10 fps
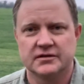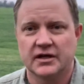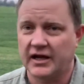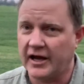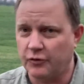
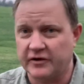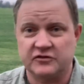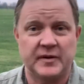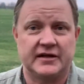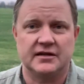And I don't
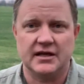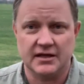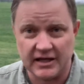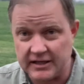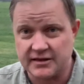expect
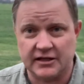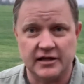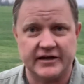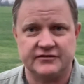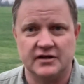anything
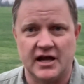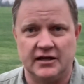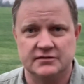less today.